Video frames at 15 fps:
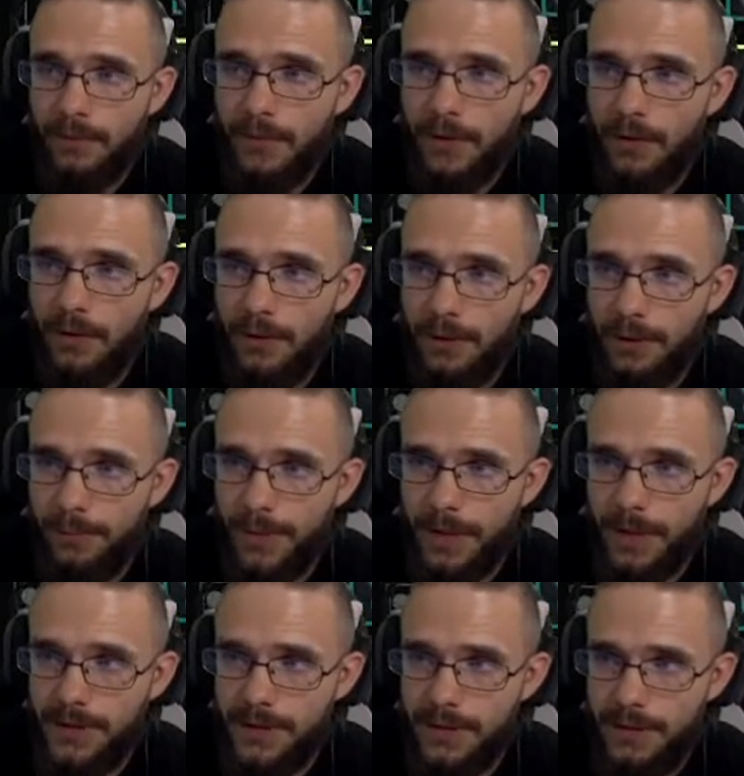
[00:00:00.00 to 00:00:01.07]
All your
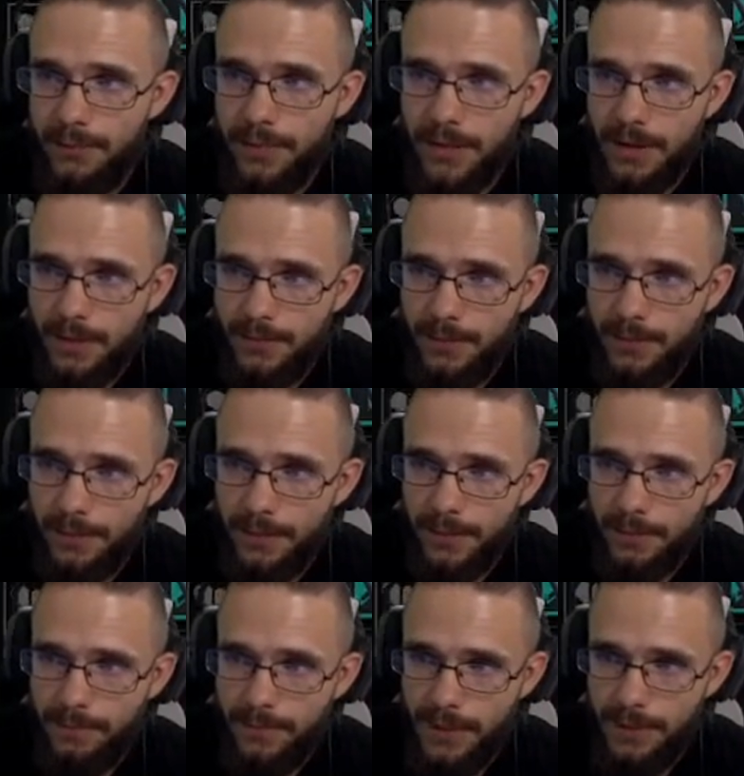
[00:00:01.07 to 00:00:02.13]
bounties that you pick up from
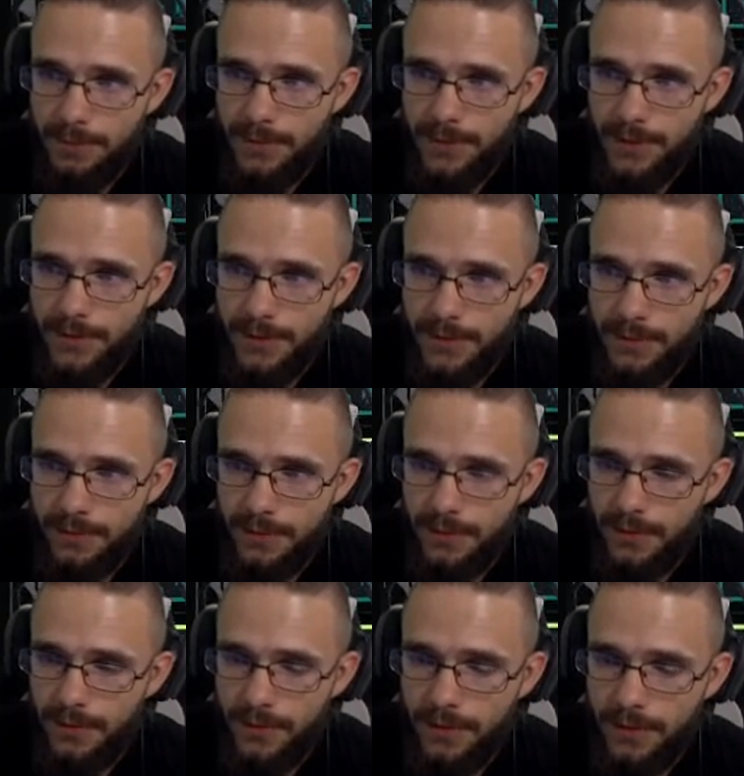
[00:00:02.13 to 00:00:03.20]
NPCs will
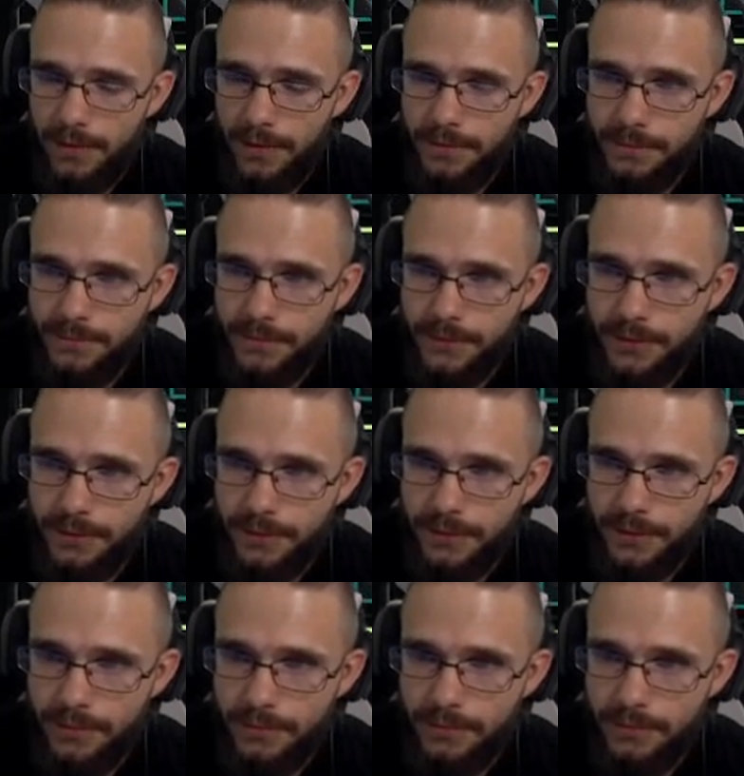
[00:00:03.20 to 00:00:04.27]
go here. You
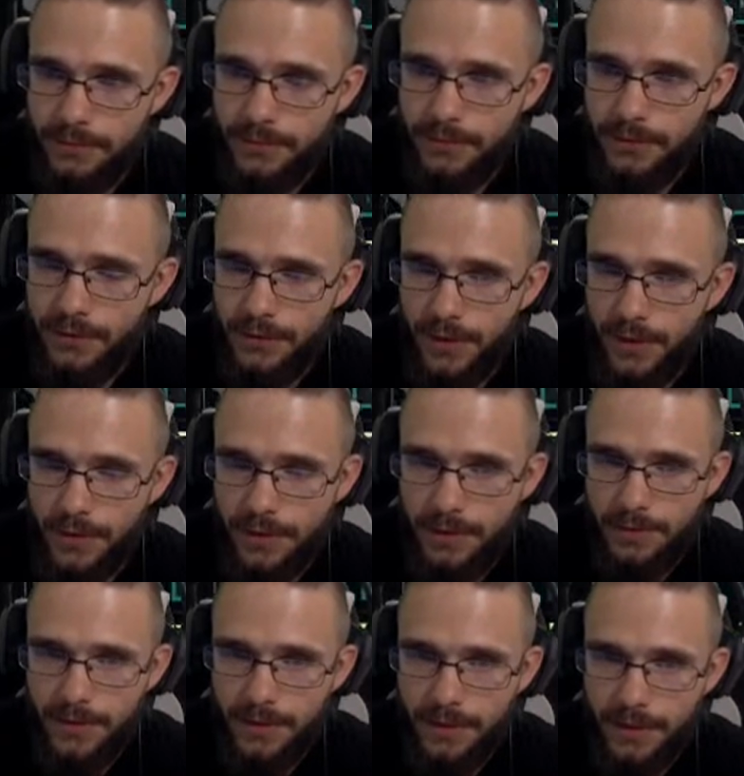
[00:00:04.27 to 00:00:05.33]
can track
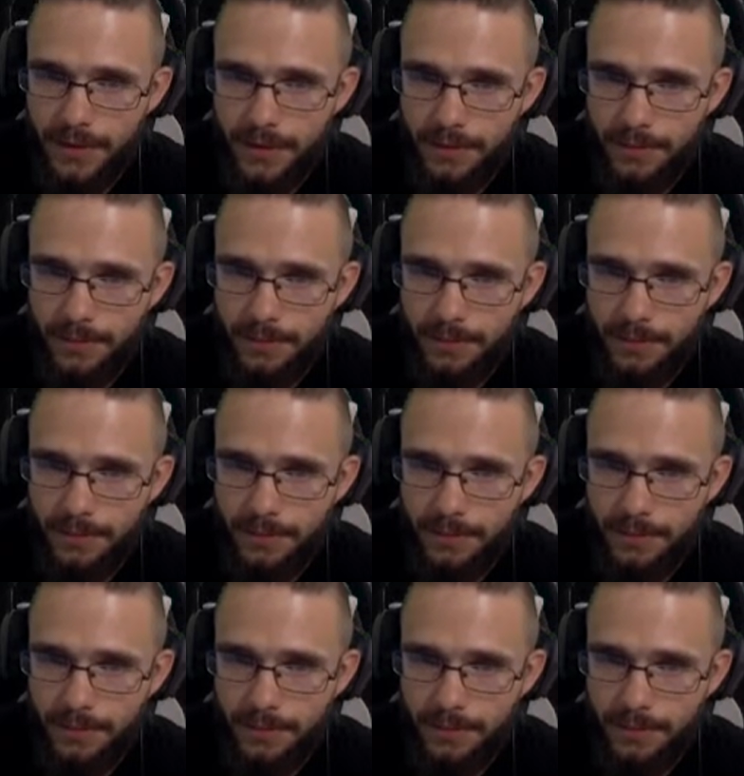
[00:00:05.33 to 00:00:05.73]
them in game